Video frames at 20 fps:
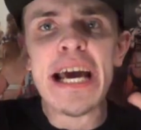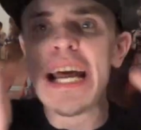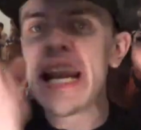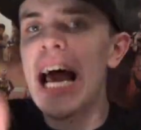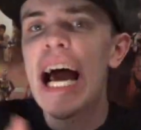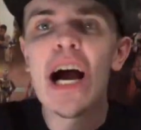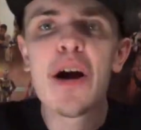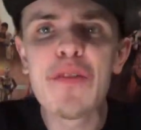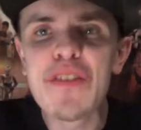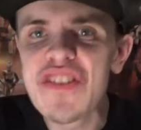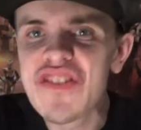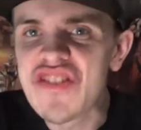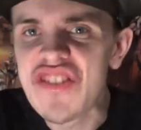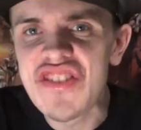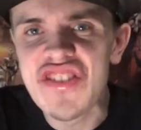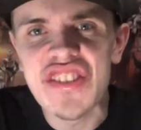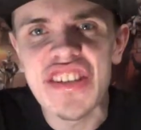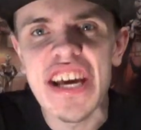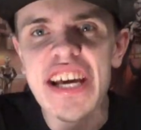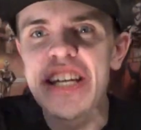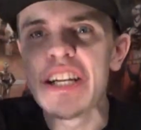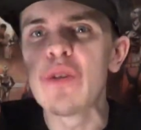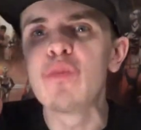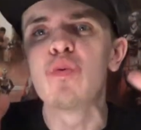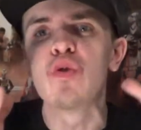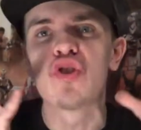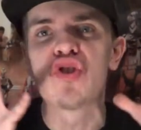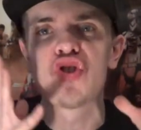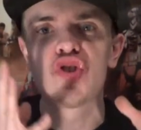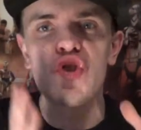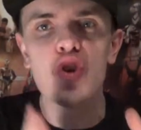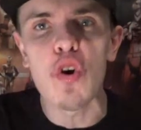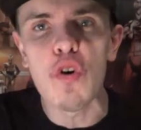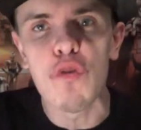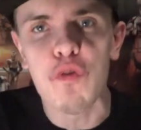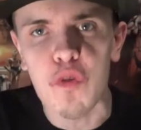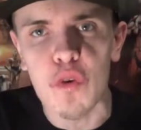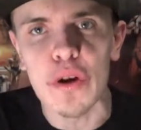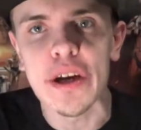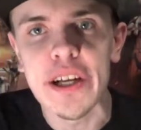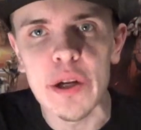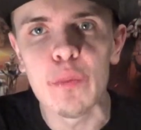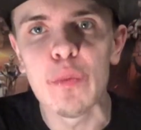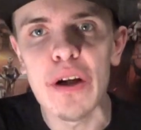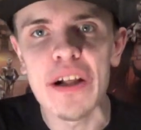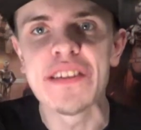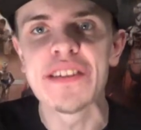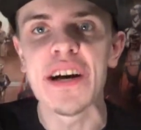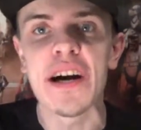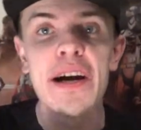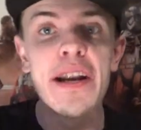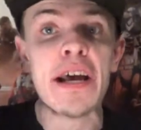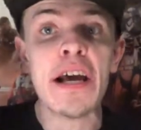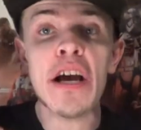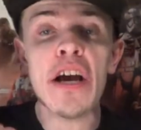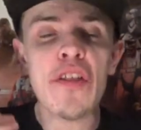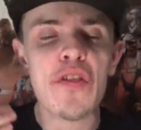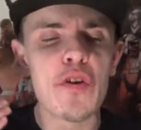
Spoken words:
And how the season ended was so freaking well done.